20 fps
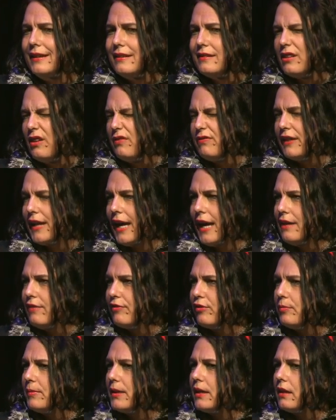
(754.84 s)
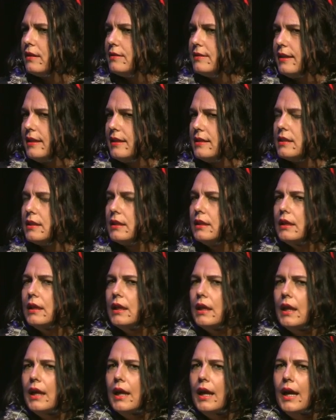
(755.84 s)
So I forgave them, and I did.
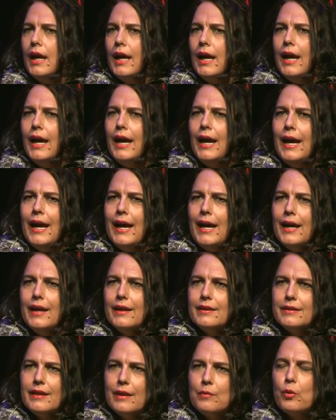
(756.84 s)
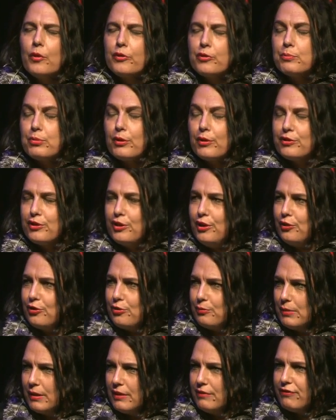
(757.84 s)
And there was a
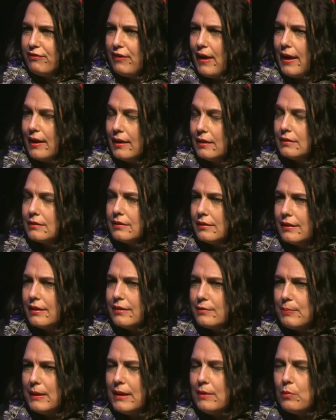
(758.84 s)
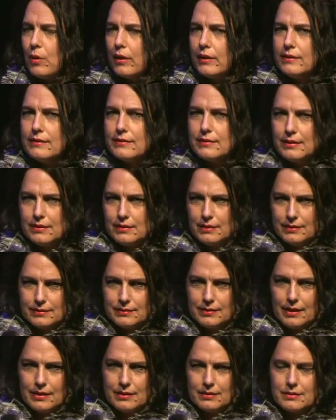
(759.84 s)
prosecution, but it failed, and there's been one in Sydney
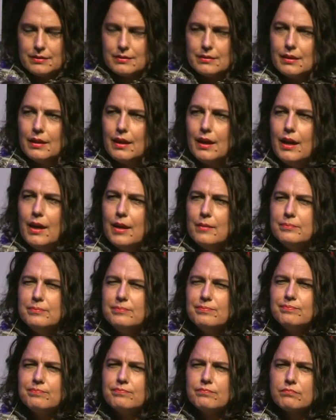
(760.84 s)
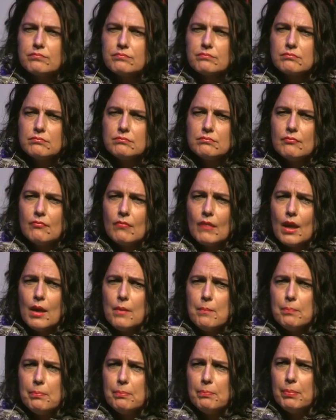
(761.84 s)
since.
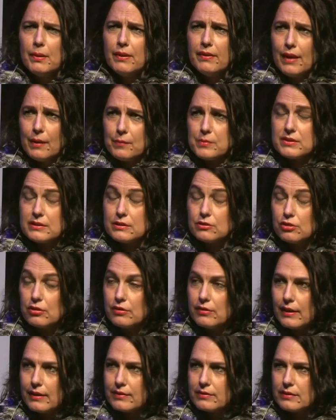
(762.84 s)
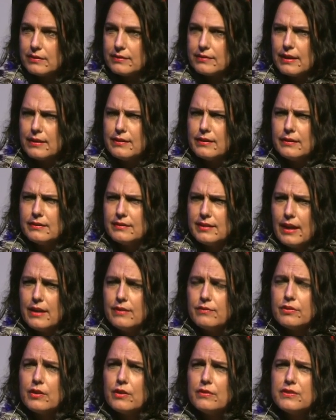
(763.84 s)
But that was in
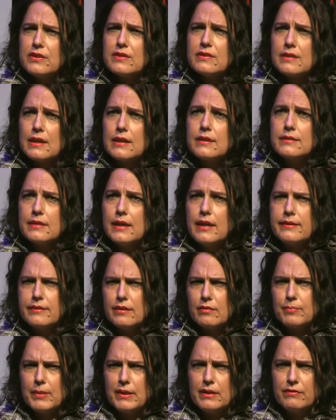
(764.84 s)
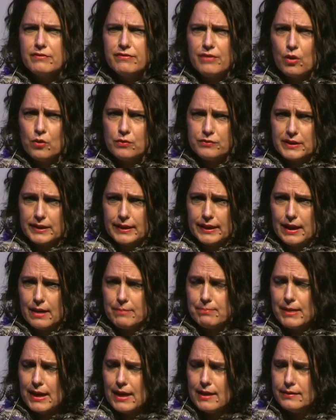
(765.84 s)
2010. So for 6 years, I've been involved in
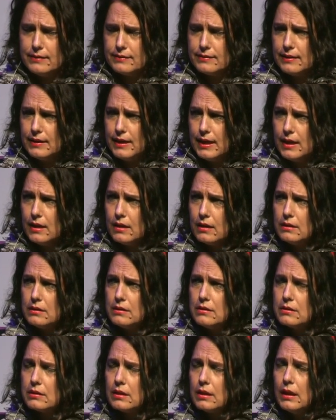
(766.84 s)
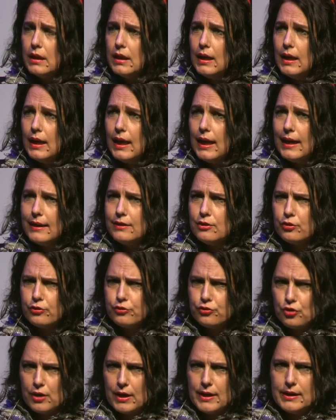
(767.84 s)
campaigns in England and
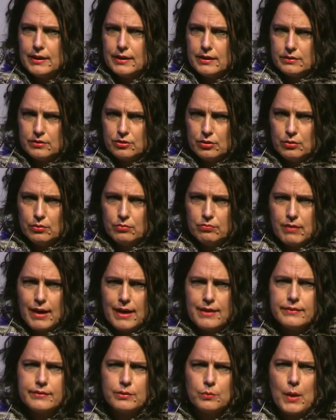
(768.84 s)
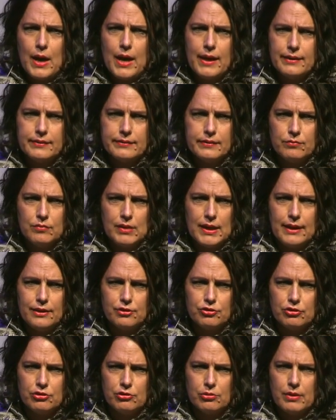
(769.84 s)
Australia to raise awareness in
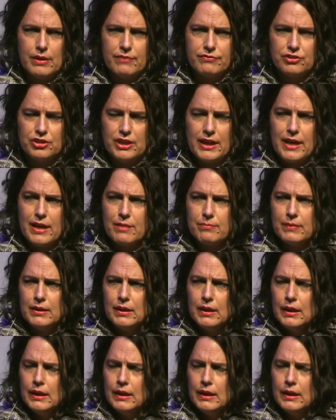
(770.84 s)
relation to FGM.